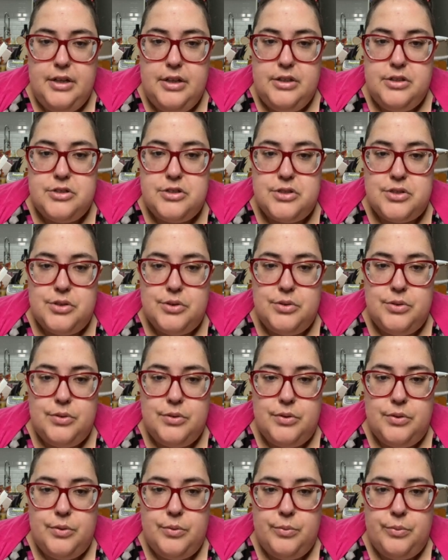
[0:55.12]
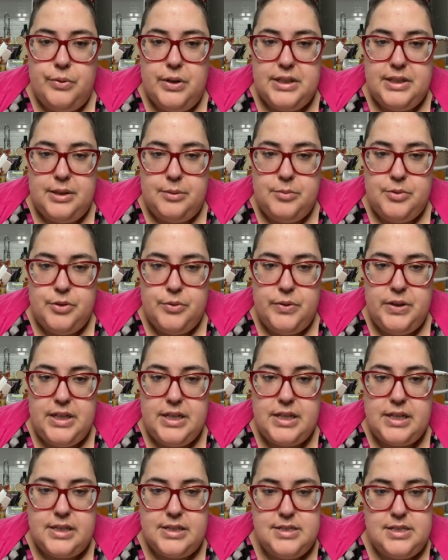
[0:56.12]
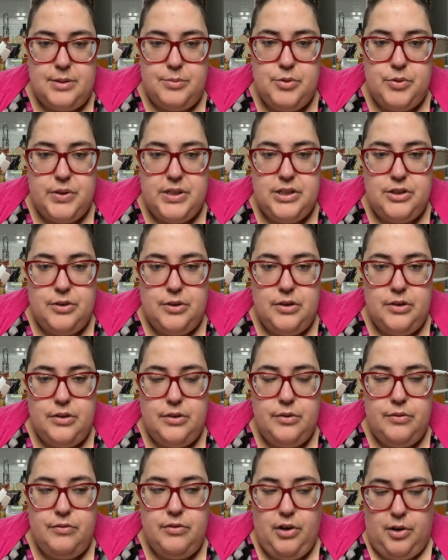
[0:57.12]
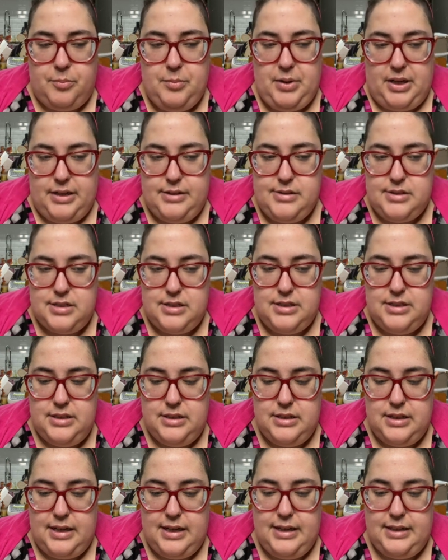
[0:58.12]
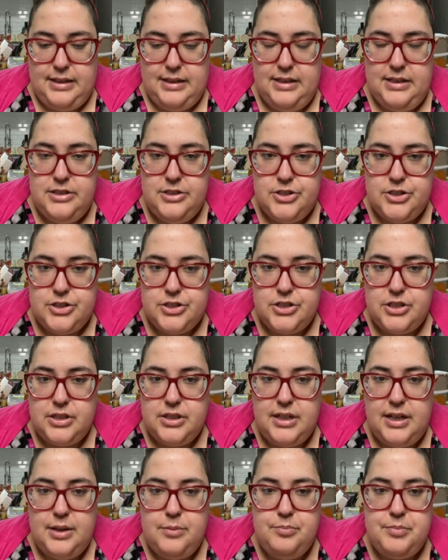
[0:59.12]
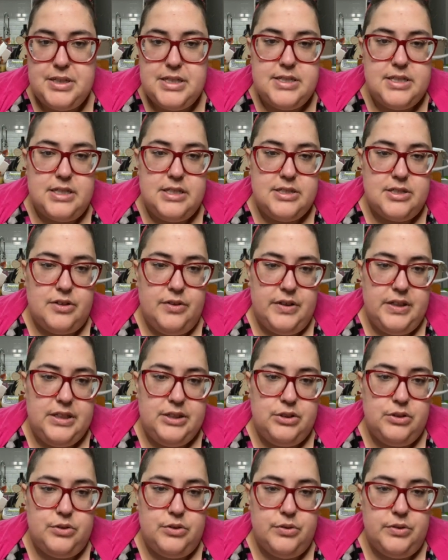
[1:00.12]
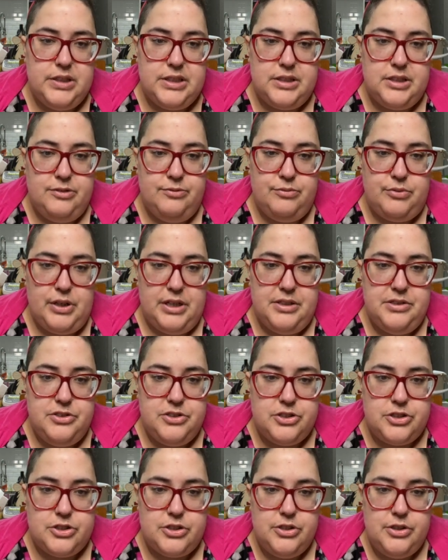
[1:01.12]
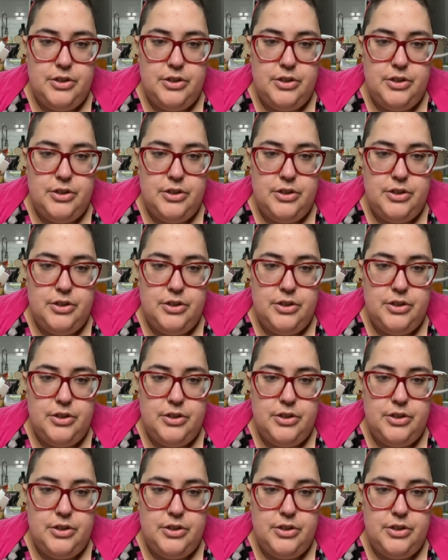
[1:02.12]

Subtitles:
So what I'm doing is I'm doing the Vlogmas in English and PC is going to do it in French.